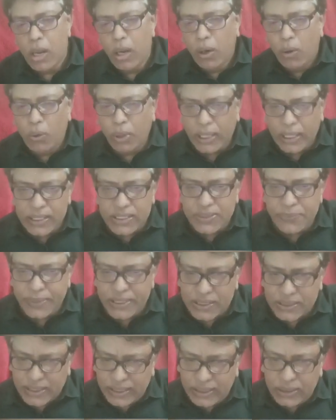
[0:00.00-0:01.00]
Okay, it's
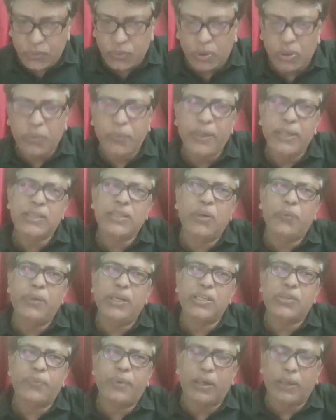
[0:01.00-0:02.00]
basically don't waste the
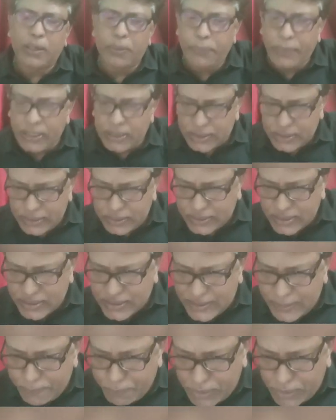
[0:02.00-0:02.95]
wastewater means it's a simply